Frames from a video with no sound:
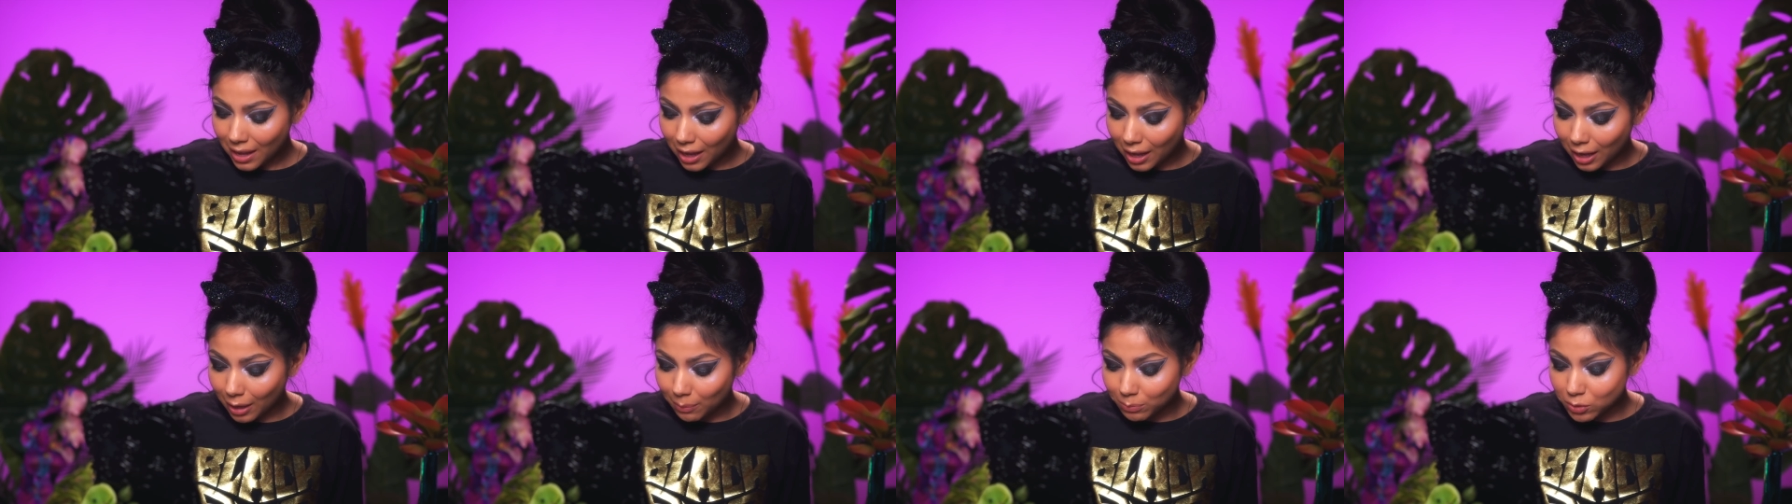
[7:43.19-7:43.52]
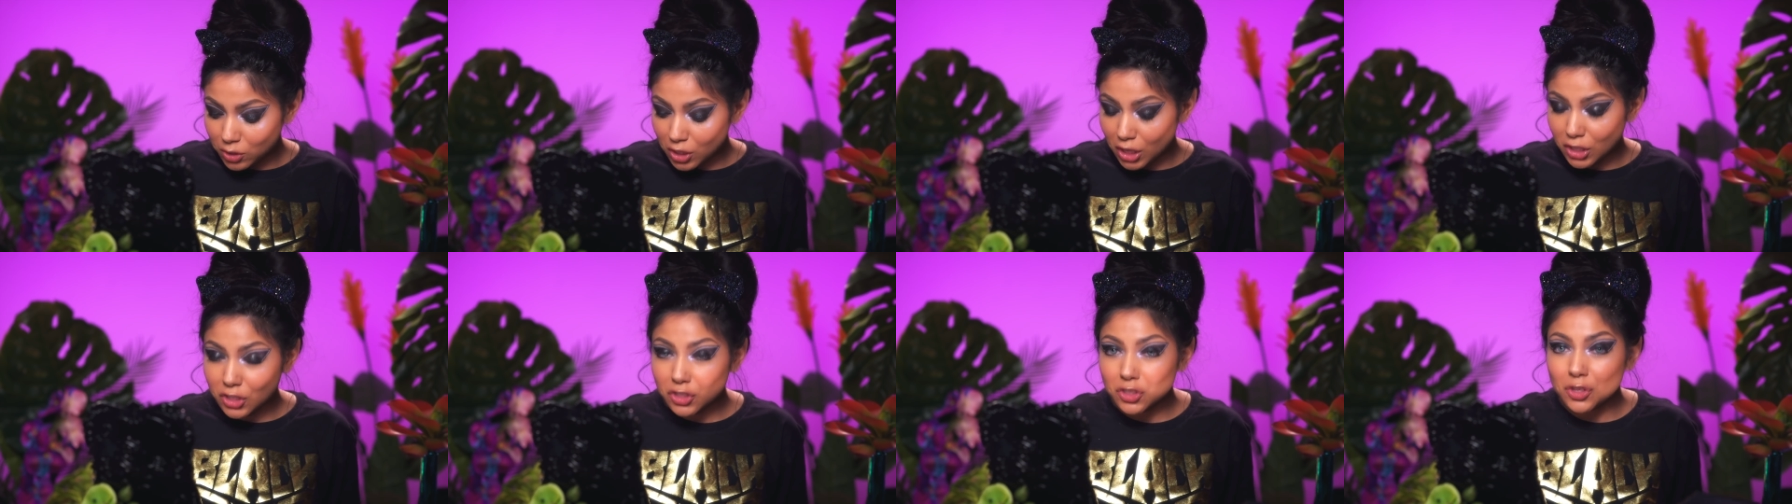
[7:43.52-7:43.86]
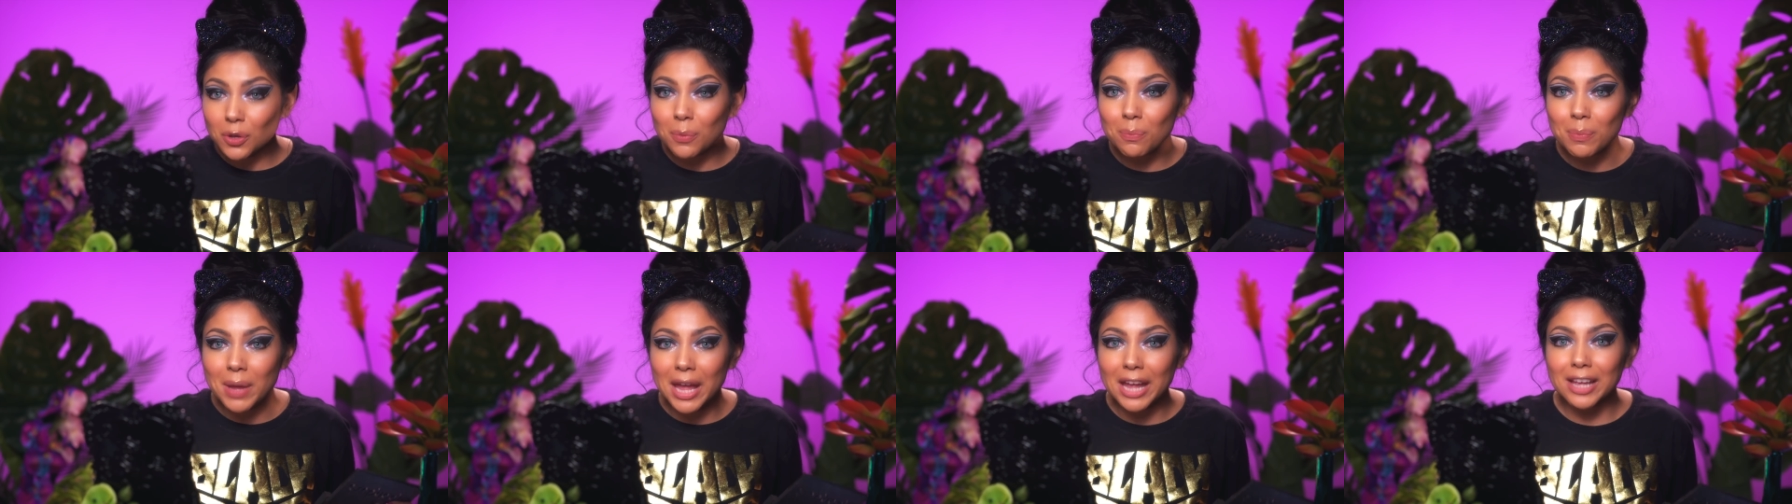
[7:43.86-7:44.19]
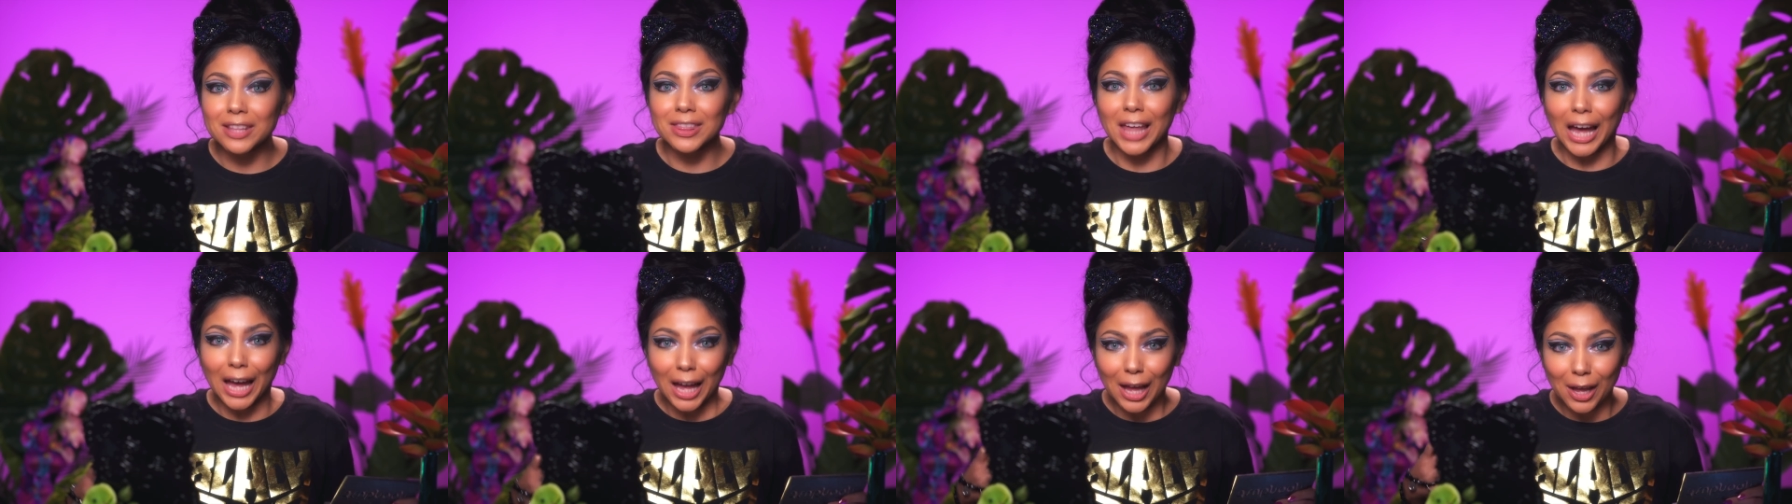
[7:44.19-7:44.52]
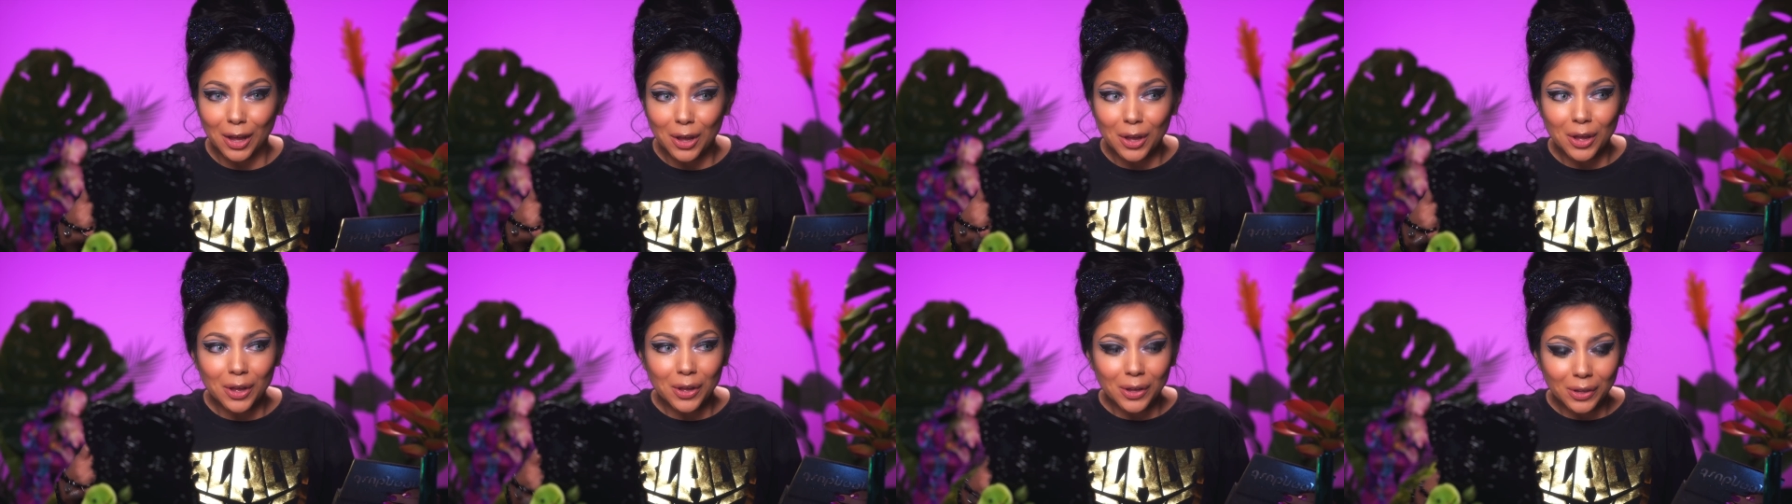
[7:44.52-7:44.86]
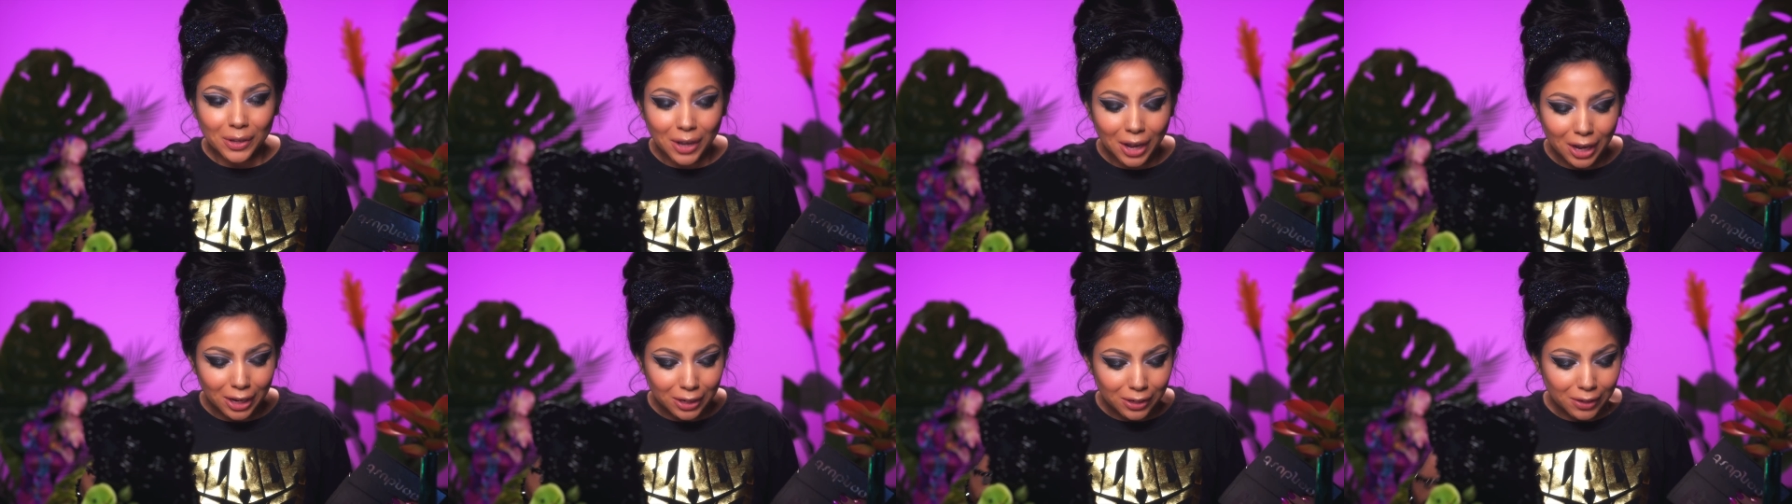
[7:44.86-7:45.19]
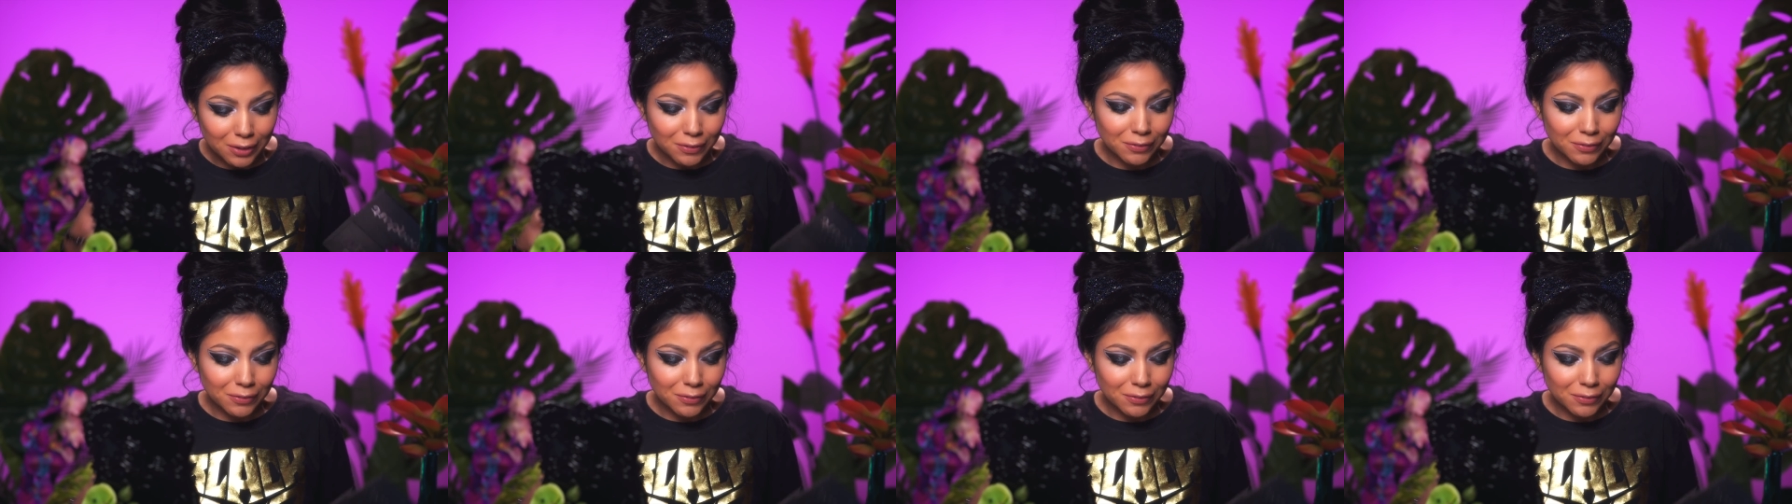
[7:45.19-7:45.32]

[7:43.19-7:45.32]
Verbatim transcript: um, just to make that kind